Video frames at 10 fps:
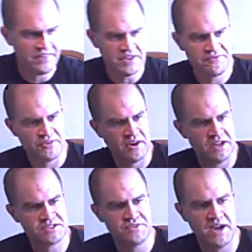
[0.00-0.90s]
I think
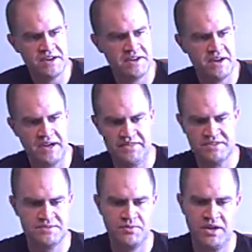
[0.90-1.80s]
for uh, two ninety
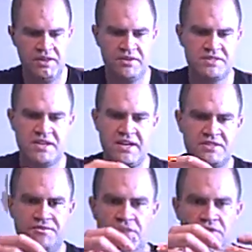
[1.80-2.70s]
nine. This is what it looks
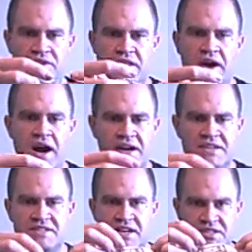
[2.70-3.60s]
like. So if you go into the
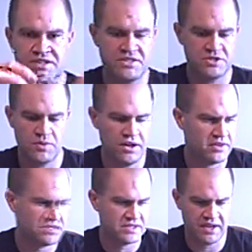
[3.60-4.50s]
hockey section, this is
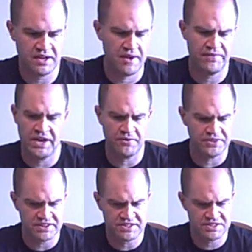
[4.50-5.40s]
what it looks like. Now I
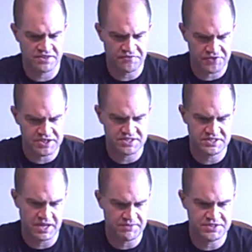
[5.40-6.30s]
don't think this is the
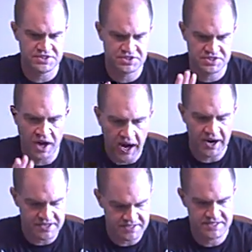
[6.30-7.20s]
friction tape. This is just
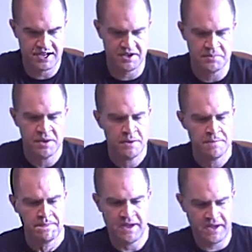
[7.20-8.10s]
hockey tape.
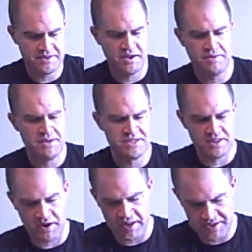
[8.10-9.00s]
And uh,
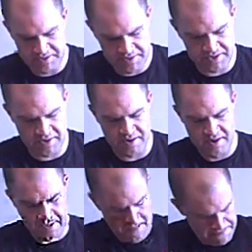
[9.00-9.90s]
basically all I do
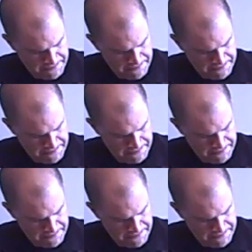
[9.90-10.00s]
here